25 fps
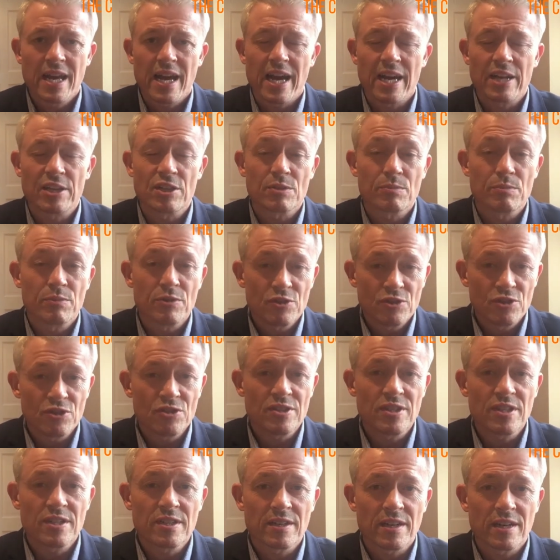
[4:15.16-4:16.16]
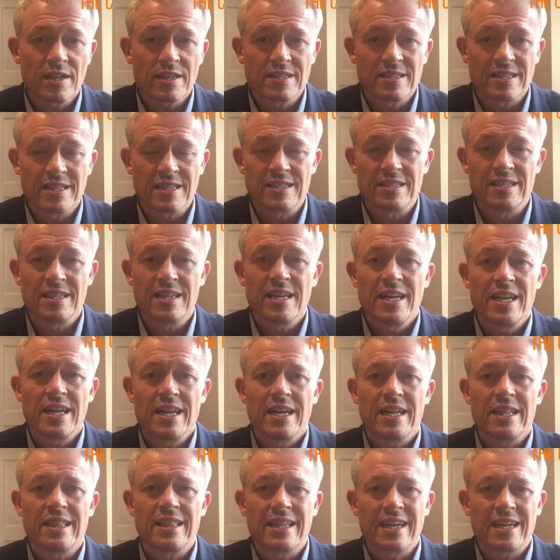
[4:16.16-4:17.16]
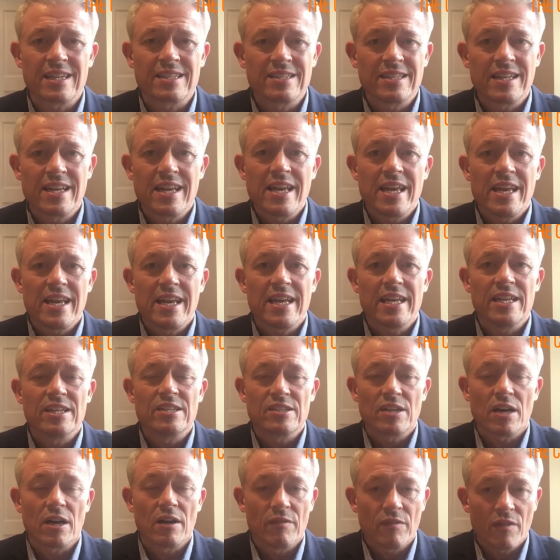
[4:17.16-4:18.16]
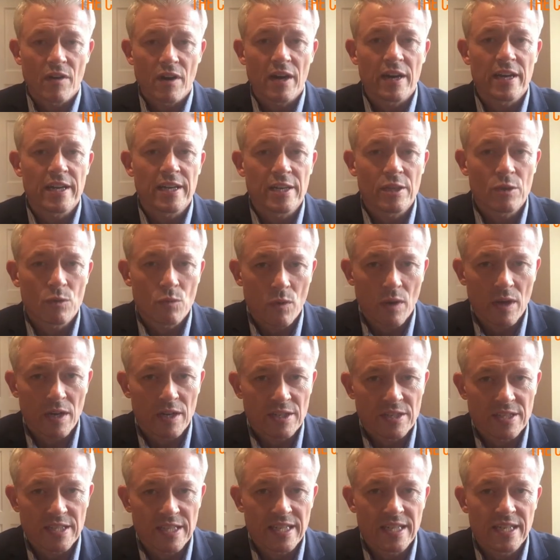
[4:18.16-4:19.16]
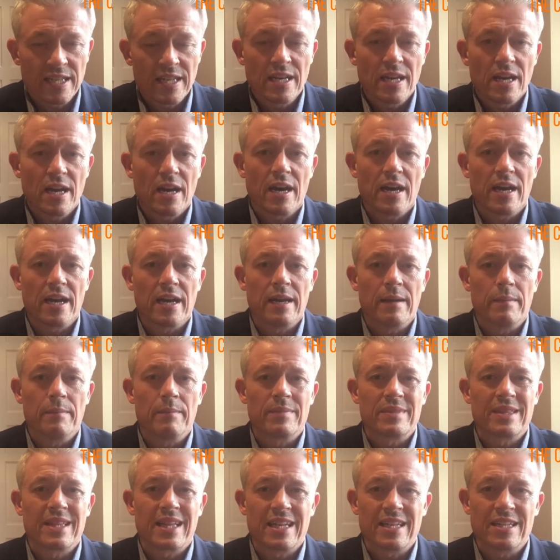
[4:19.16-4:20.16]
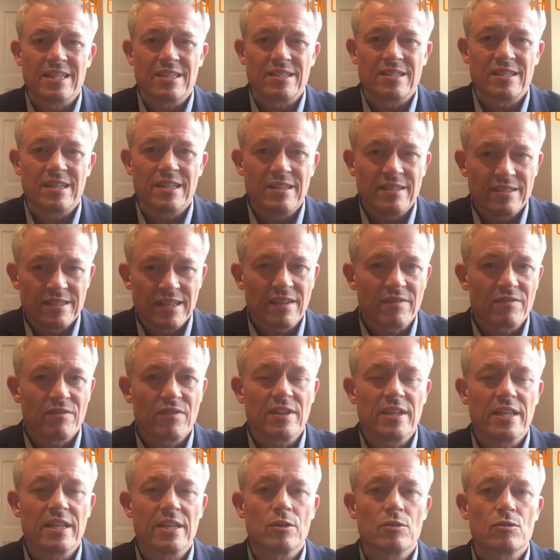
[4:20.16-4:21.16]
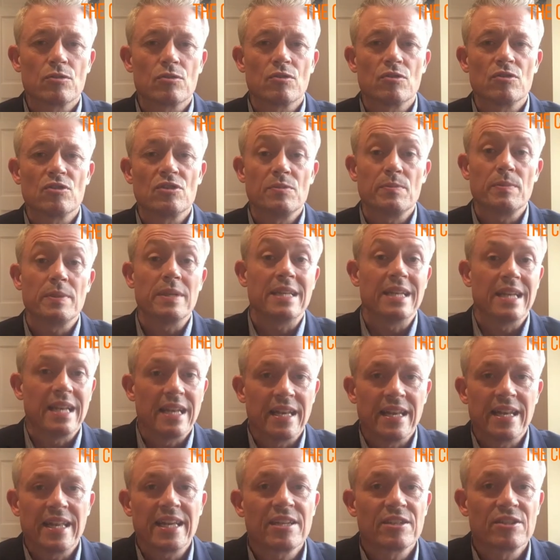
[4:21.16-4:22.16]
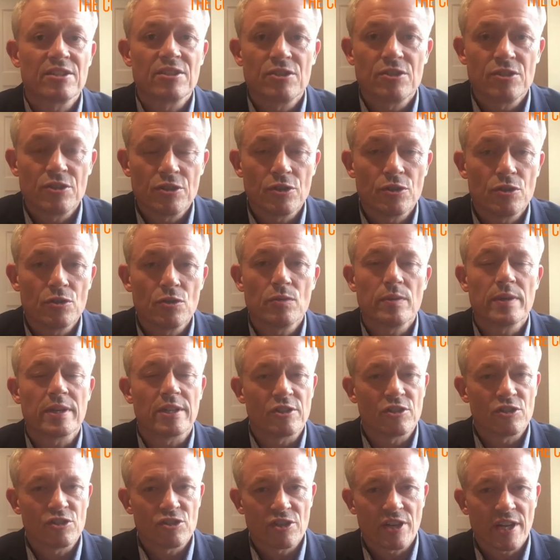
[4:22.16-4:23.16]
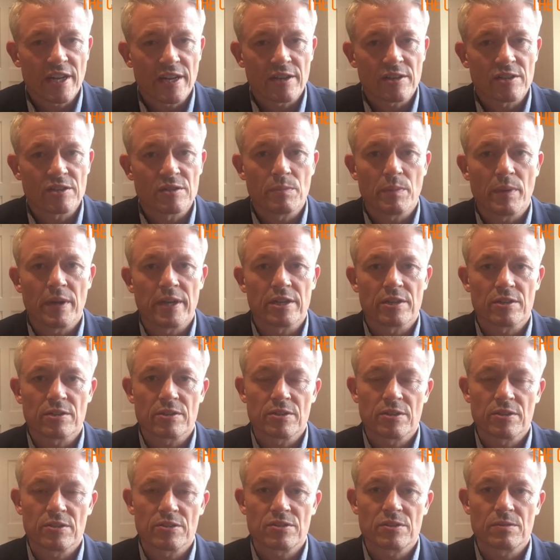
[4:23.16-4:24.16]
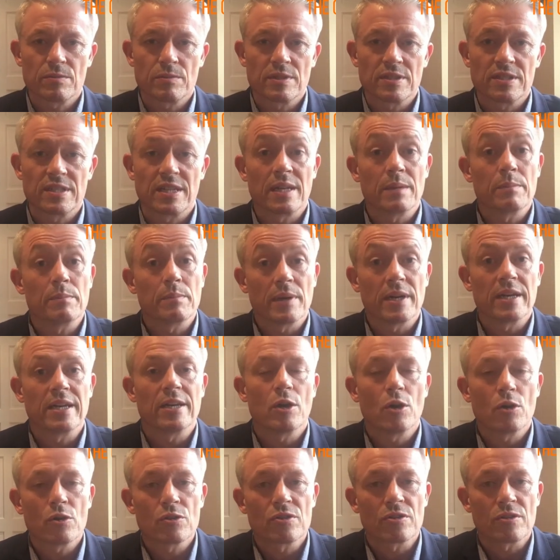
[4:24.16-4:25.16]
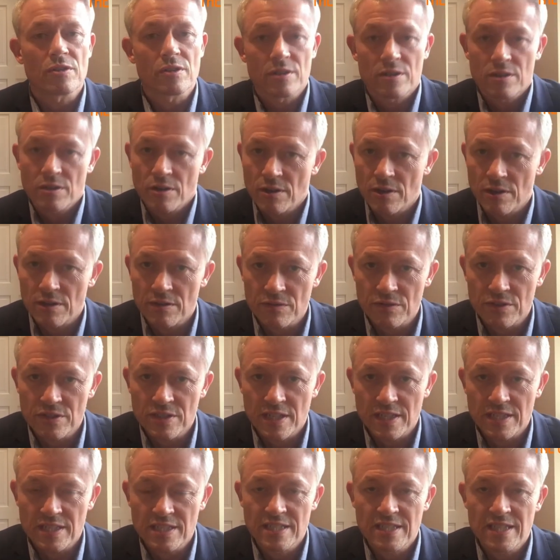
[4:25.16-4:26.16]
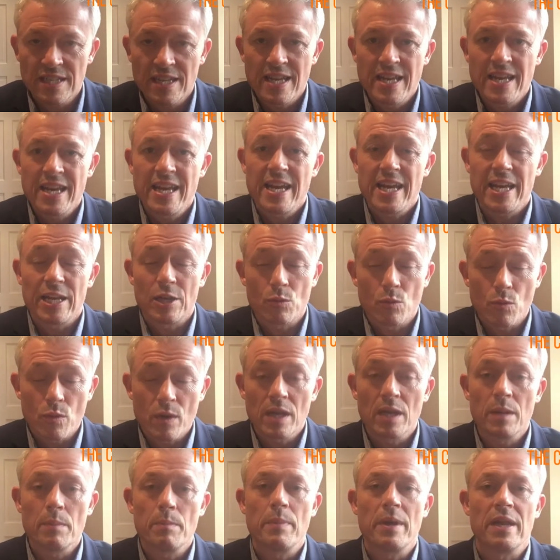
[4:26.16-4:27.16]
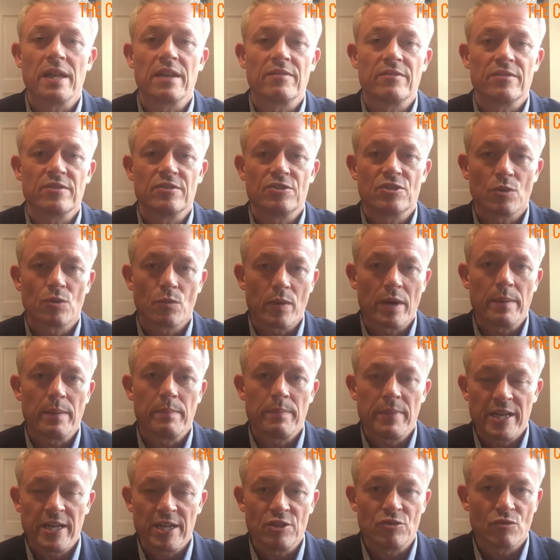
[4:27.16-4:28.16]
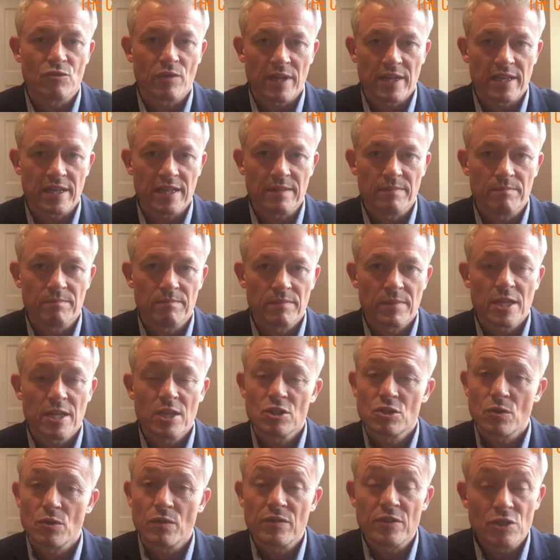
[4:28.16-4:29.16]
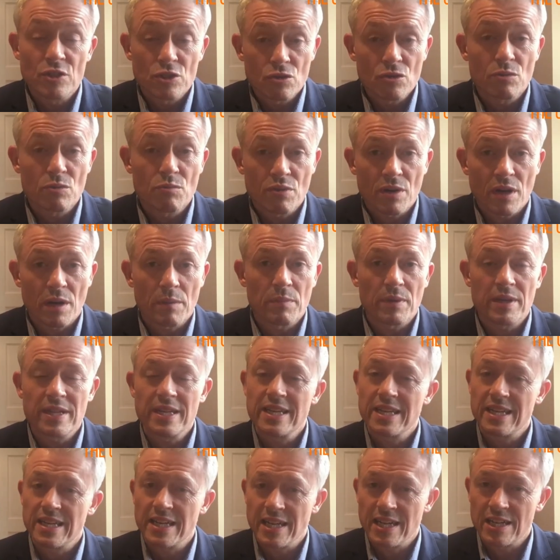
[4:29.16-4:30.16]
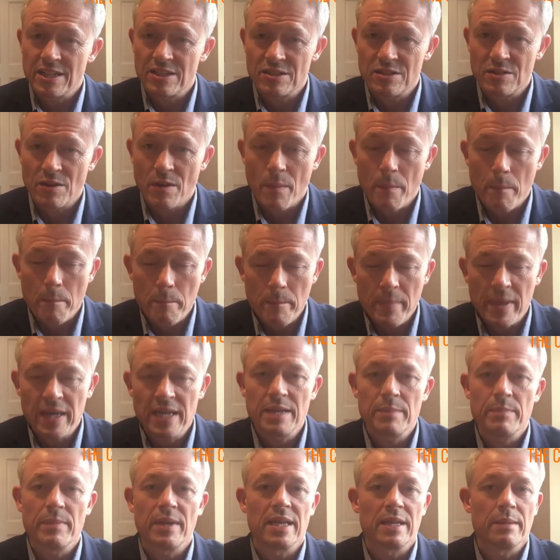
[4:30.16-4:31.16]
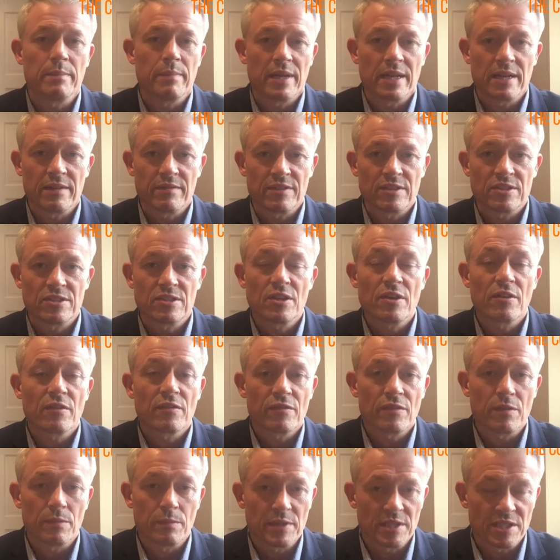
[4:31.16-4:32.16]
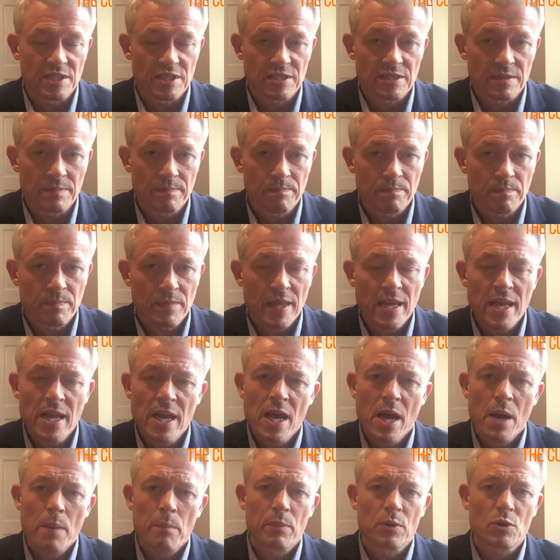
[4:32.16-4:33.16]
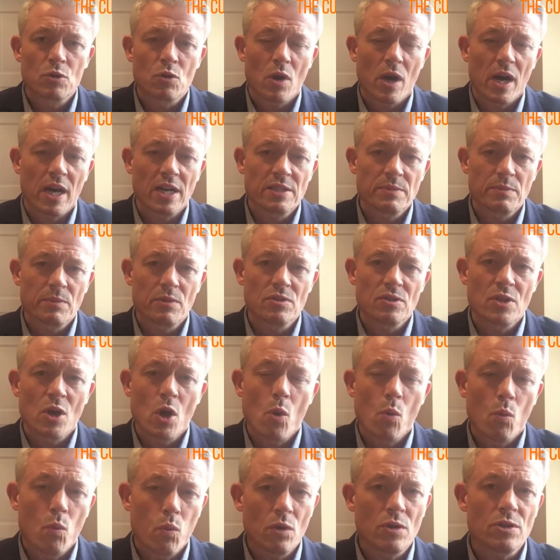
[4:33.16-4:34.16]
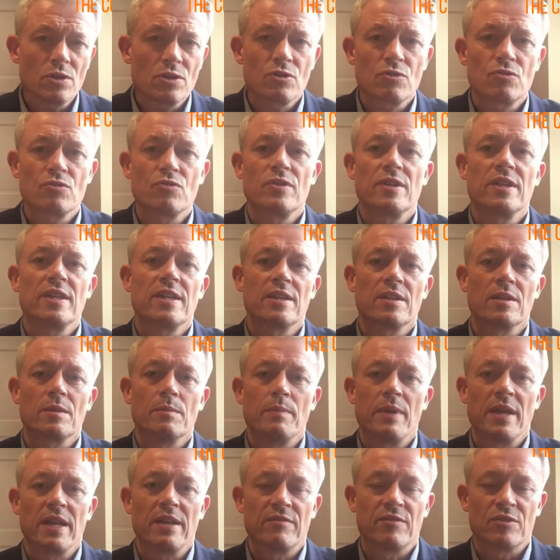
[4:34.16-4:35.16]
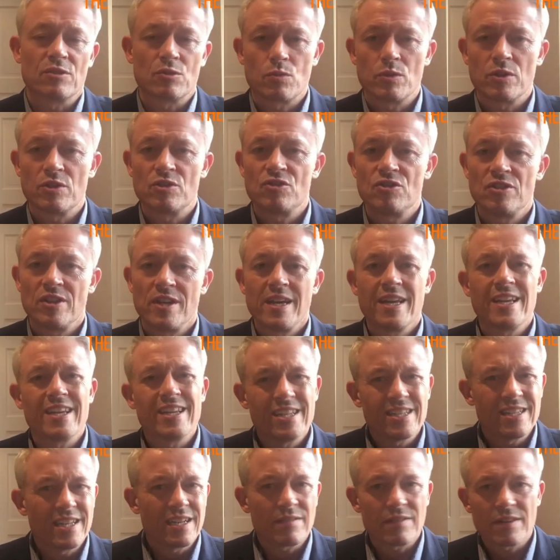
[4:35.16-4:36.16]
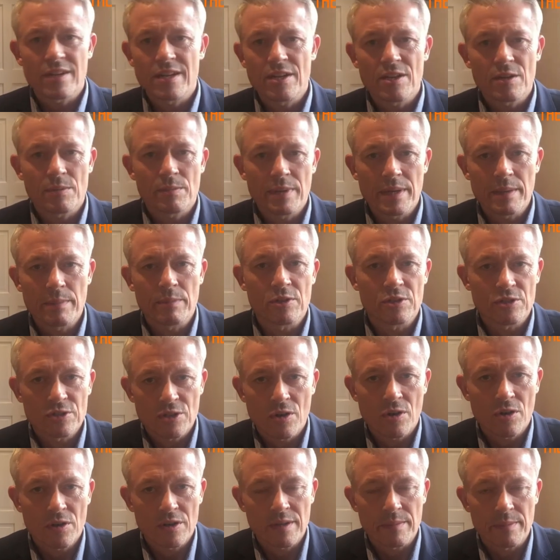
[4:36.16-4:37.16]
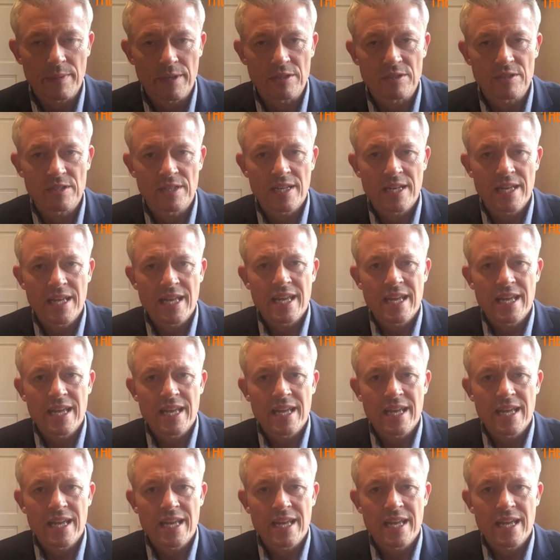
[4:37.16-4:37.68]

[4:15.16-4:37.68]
and you're producing content that is of high quality, that is definitely going to be linked to and shared by your customers and by other authoritative sites, it will benefit your web page ranking. So if you do it properly, it has many, many benefits for business. But I suppose one critical benefit, which you never hear people talk about,